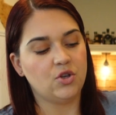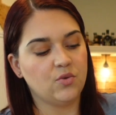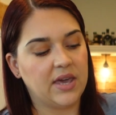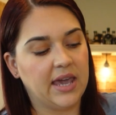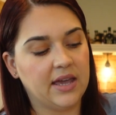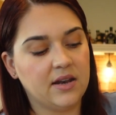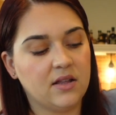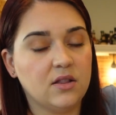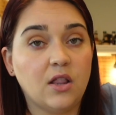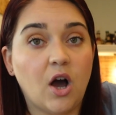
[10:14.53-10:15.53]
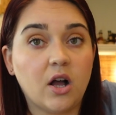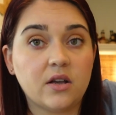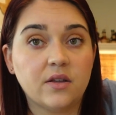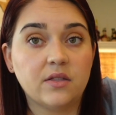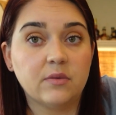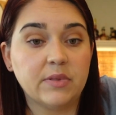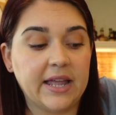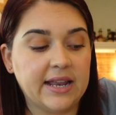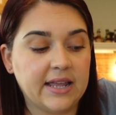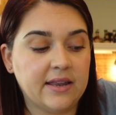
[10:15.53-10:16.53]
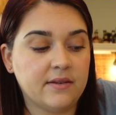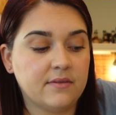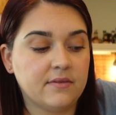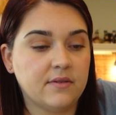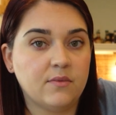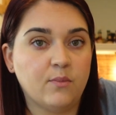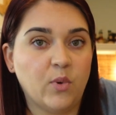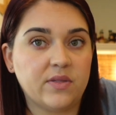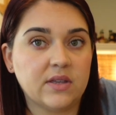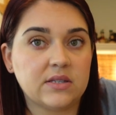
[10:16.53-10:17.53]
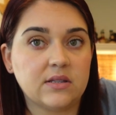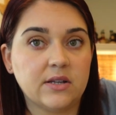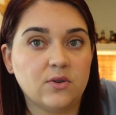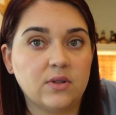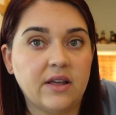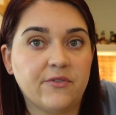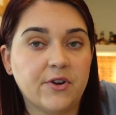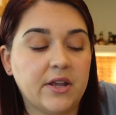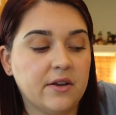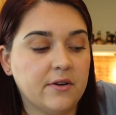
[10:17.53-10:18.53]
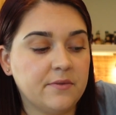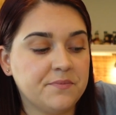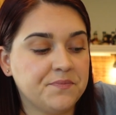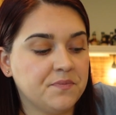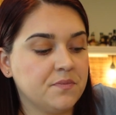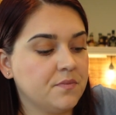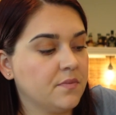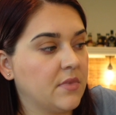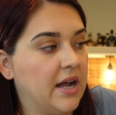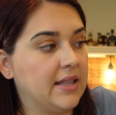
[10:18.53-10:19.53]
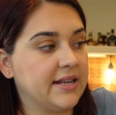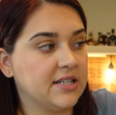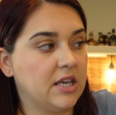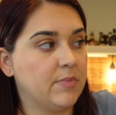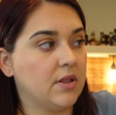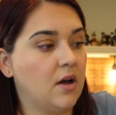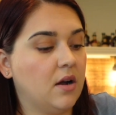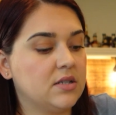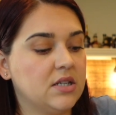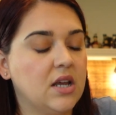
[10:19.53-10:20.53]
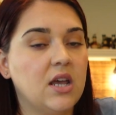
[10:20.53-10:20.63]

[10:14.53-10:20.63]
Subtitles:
You can lock the blade in with this little lever here. I like to keep it locked.